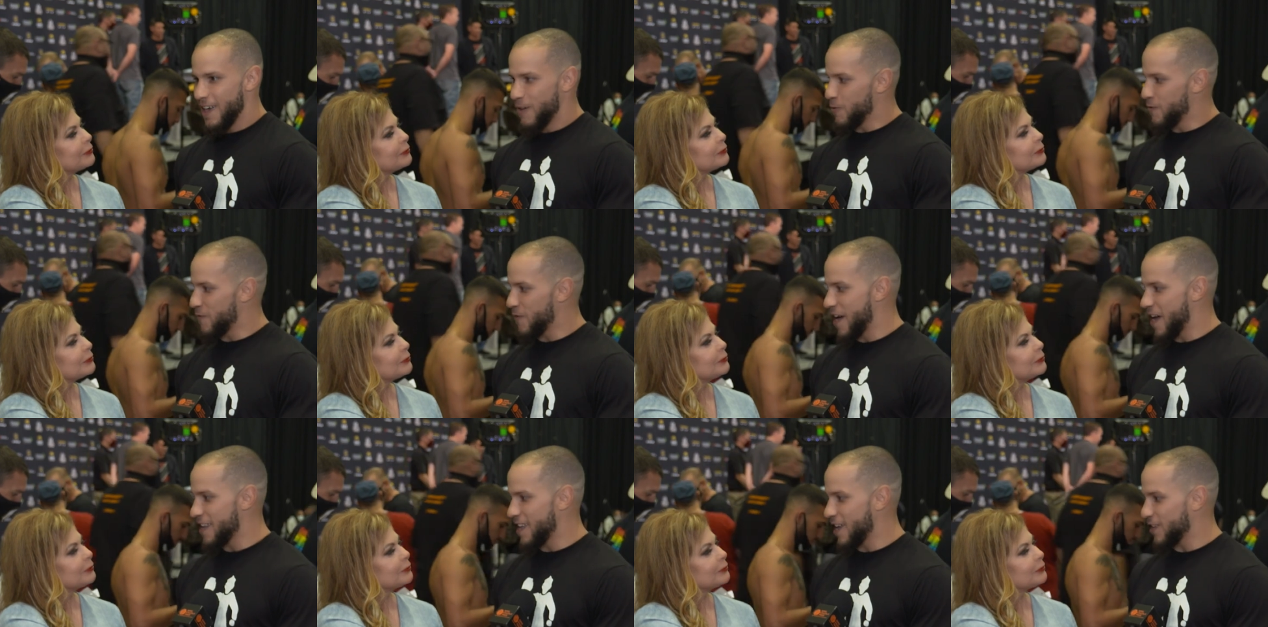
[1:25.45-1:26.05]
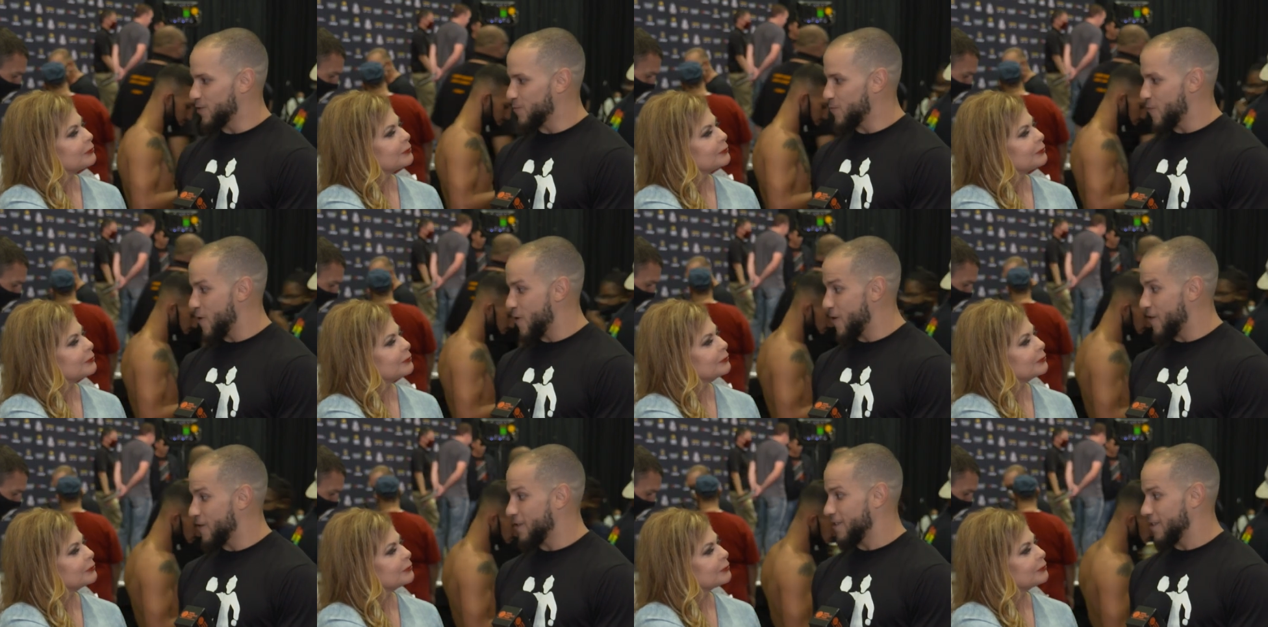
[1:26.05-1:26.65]
Speaker 1: we'll find out
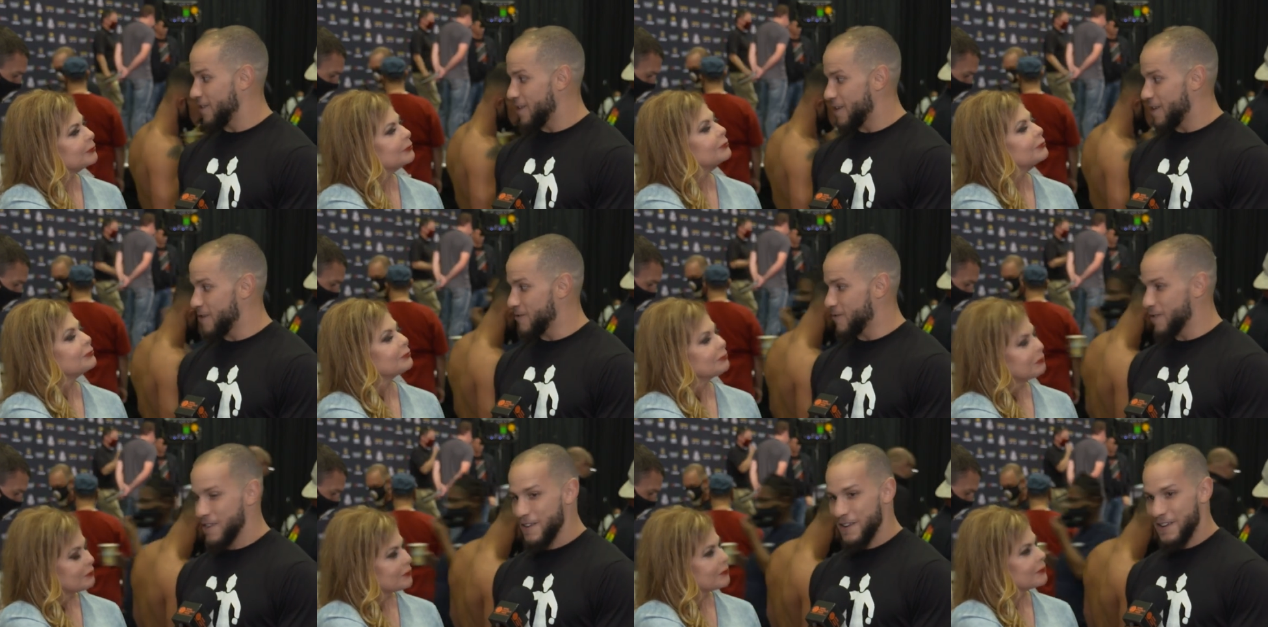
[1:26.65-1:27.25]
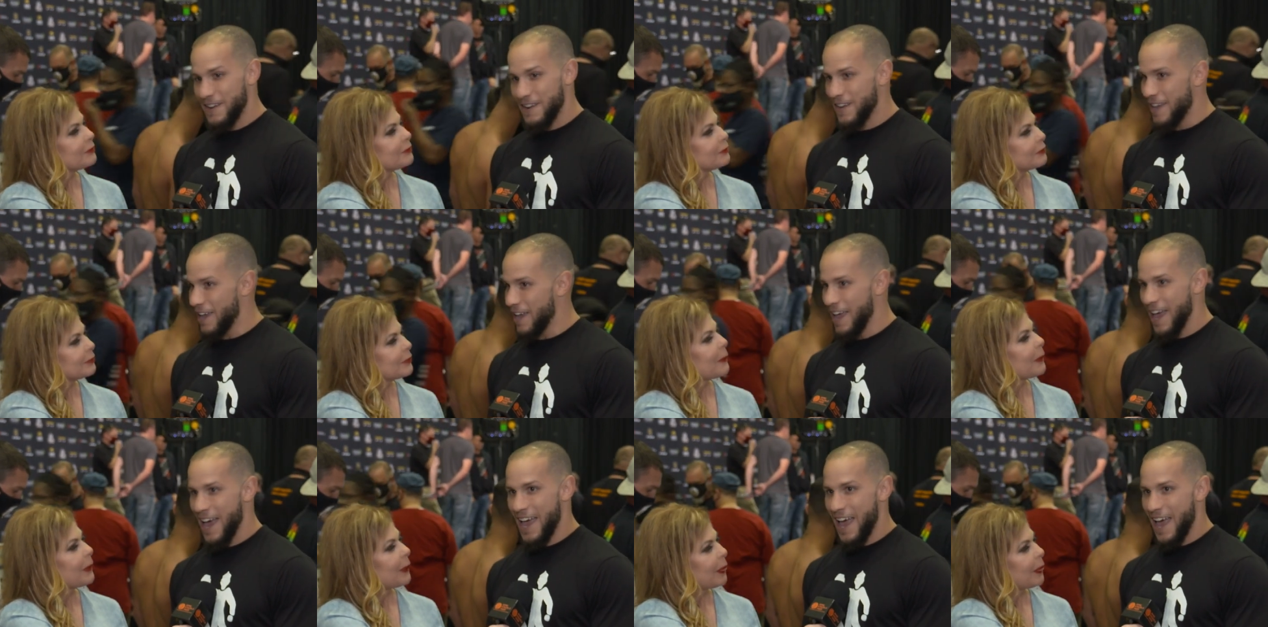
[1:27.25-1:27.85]
tomorrow, you know, whether
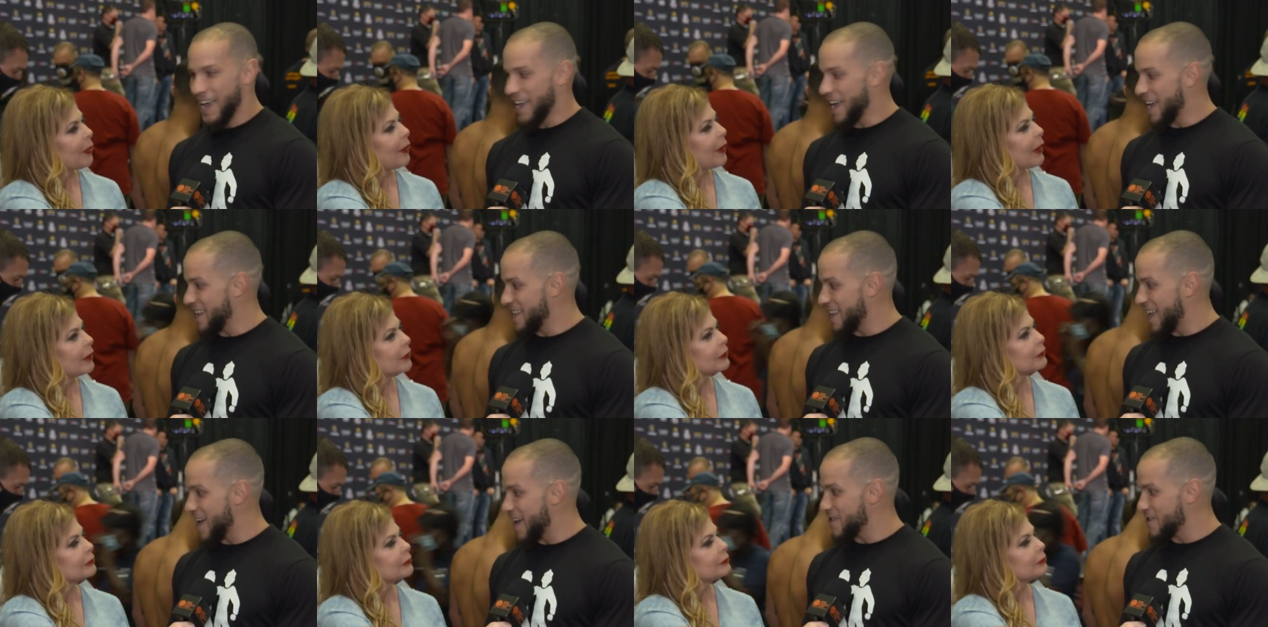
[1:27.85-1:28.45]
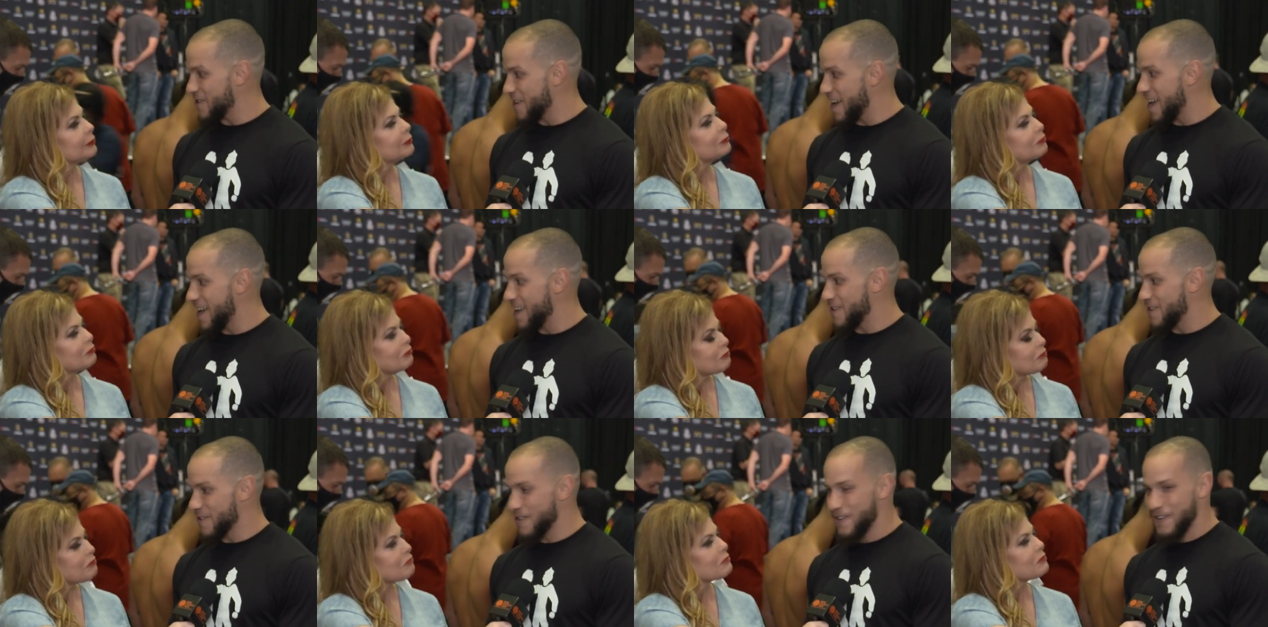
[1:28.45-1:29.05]
I, I, got it down or
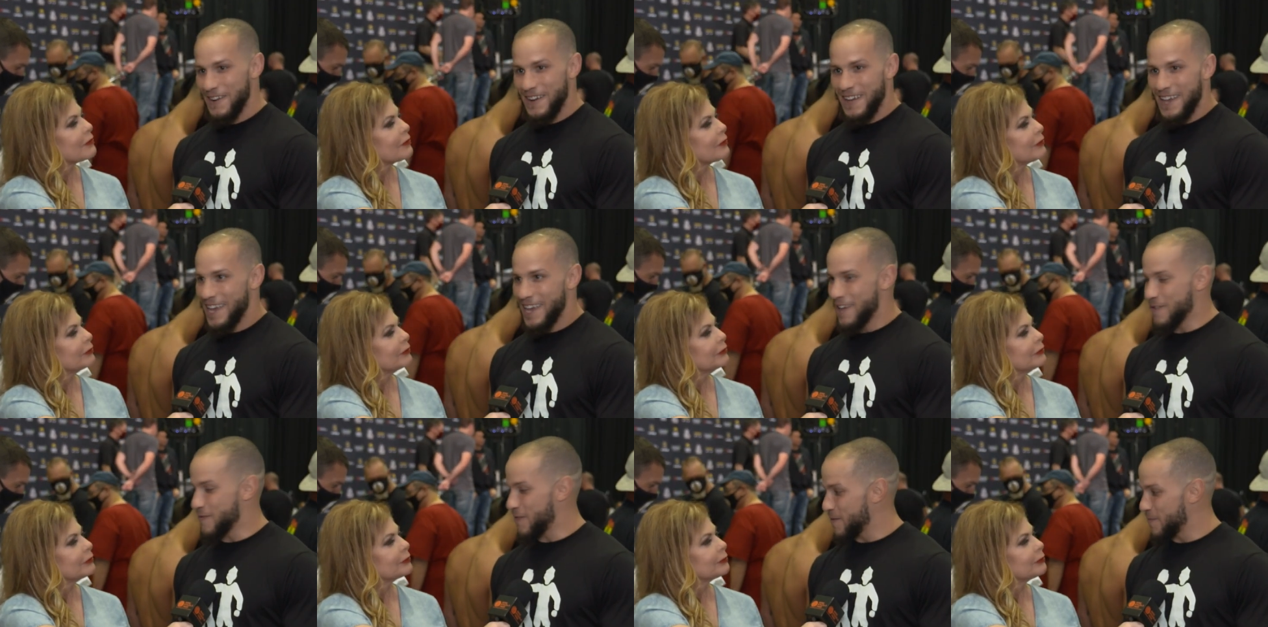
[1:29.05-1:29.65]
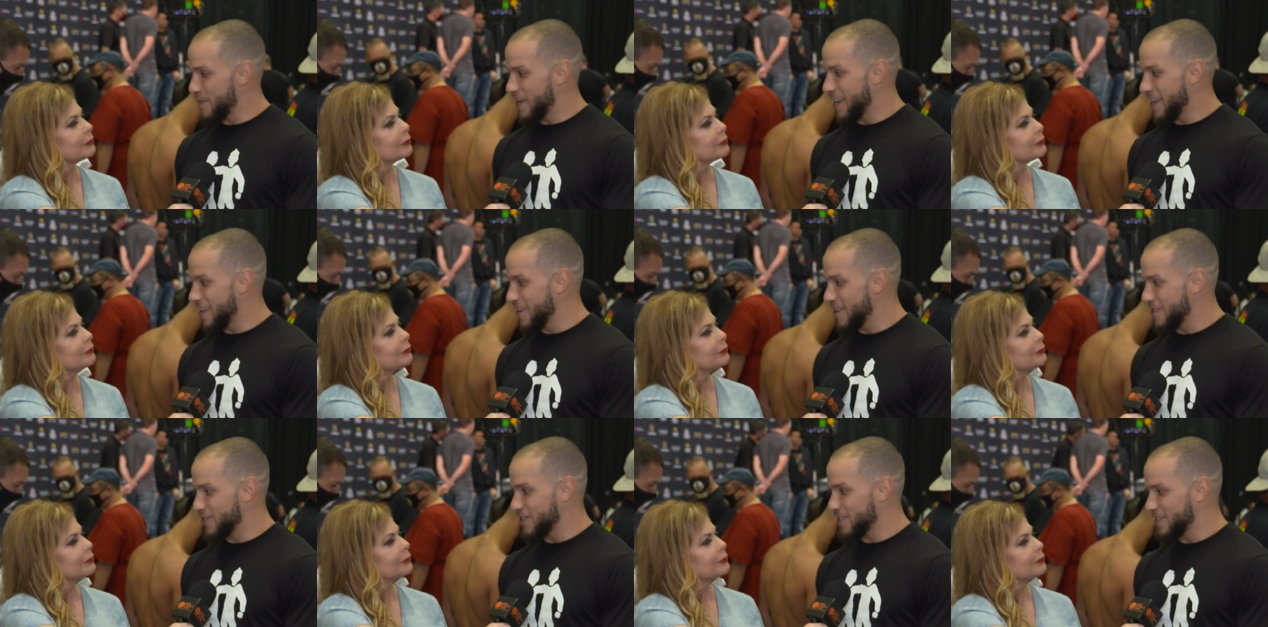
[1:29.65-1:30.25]
not, or if I'll be in
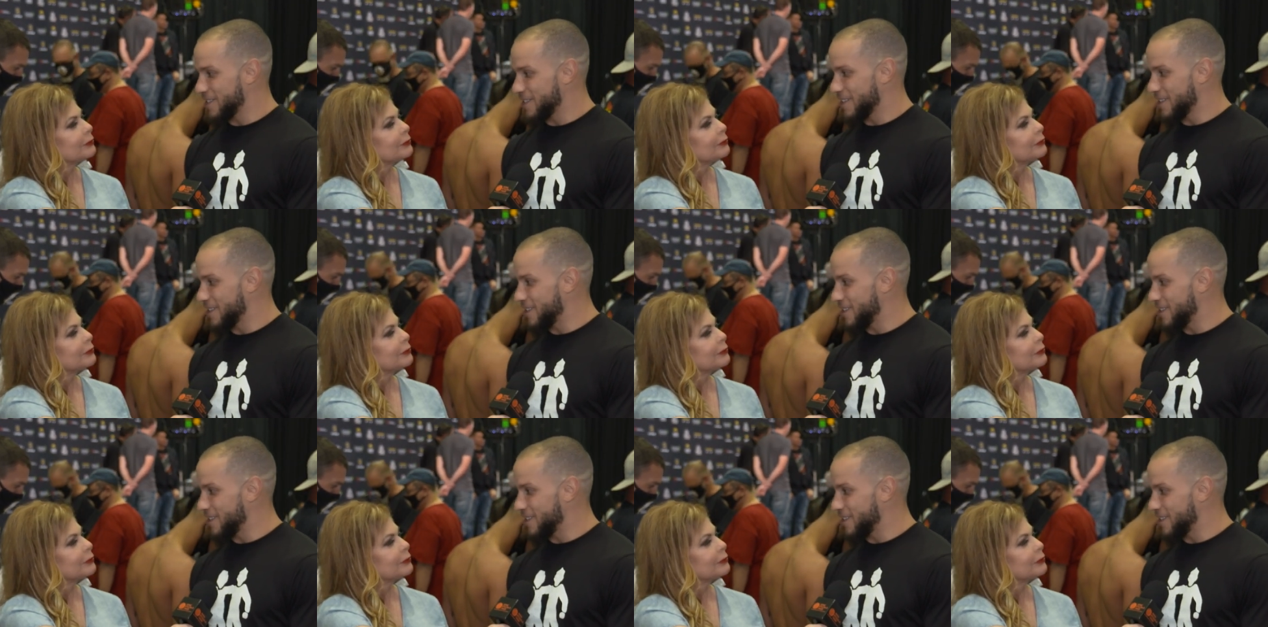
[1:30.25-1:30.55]
there just